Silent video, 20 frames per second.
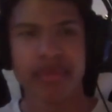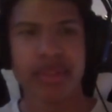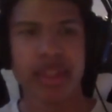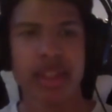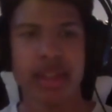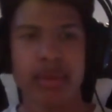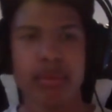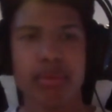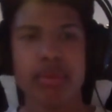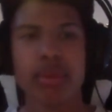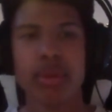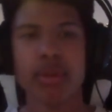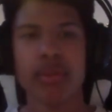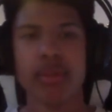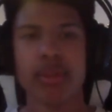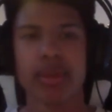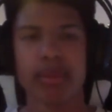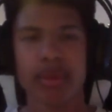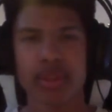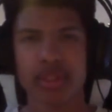and
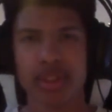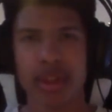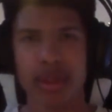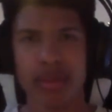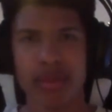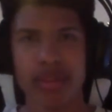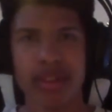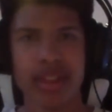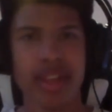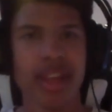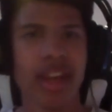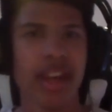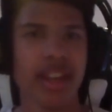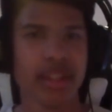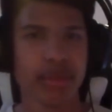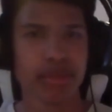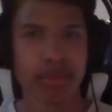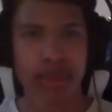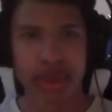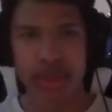improving myself
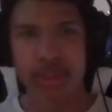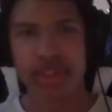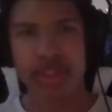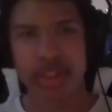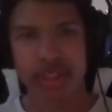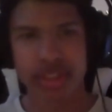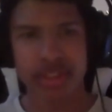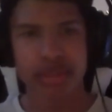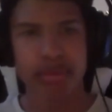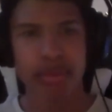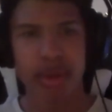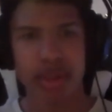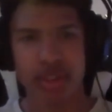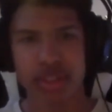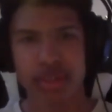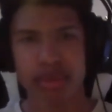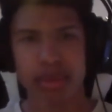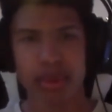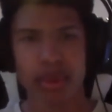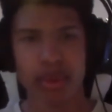as much as
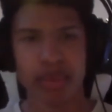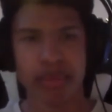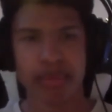possible.